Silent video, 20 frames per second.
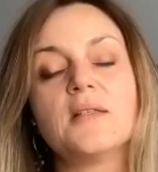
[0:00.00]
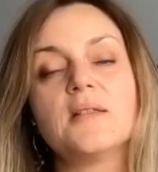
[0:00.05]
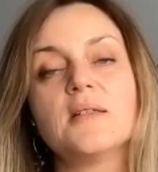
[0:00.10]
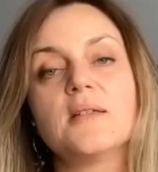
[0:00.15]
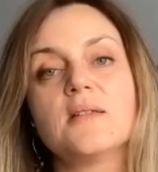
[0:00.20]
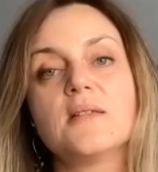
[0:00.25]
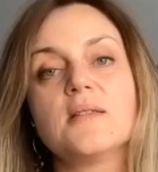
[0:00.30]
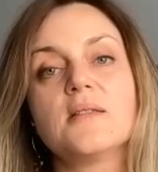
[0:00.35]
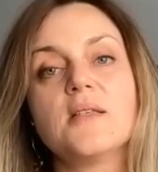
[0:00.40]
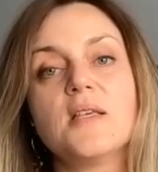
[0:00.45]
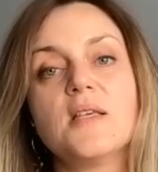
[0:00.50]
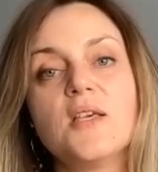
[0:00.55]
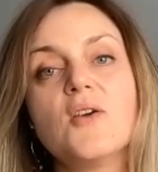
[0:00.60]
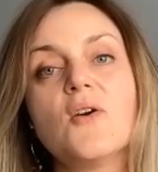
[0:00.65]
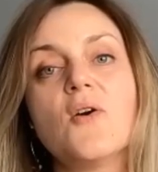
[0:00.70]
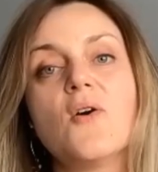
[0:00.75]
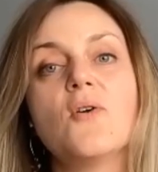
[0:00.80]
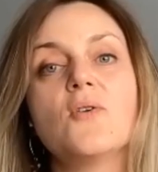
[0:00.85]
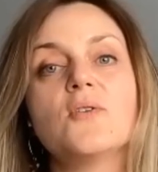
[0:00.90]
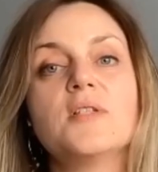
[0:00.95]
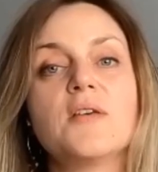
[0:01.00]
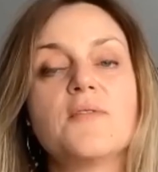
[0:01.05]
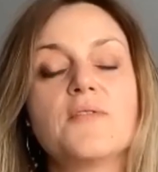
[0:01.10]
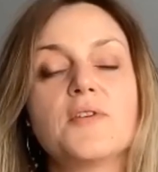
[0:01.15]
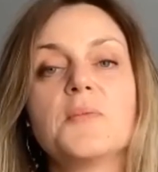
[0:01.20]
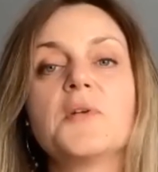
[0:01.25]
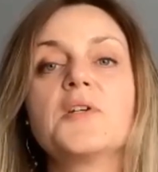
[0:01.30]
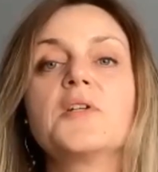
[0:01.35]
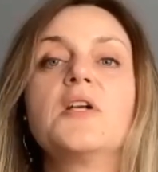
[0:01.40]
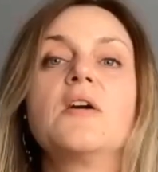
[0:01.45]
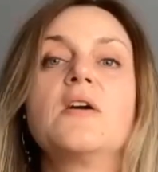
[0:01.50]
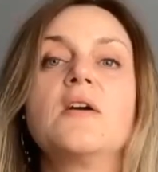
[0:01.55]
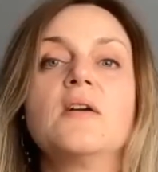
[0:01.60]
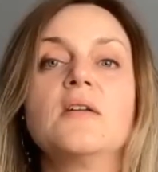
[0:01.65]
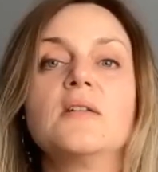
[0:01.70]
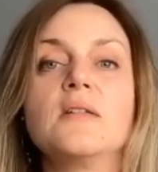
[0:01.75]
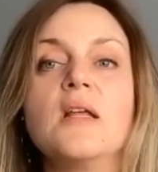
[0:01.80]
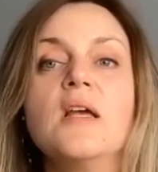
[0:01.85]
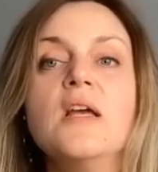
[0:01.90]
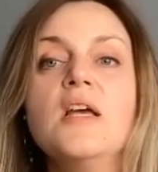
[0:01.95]
The CEO, David
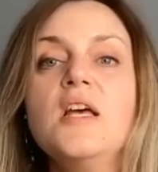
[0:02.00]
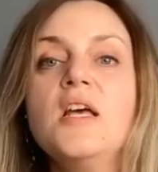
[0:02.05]
McLaren,